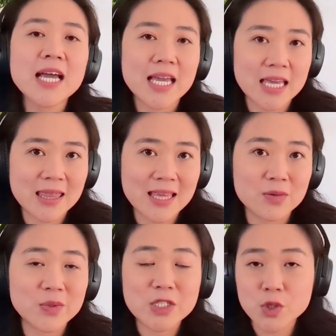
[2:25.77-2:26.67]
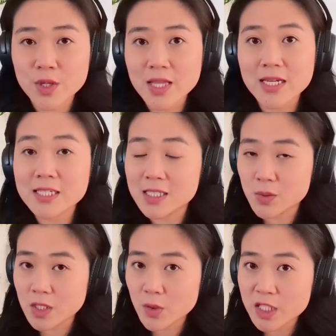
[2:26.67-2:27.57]
And then we turn that into
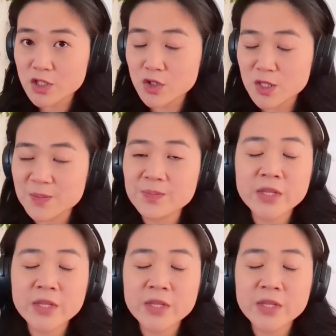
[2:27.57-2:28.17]
a question,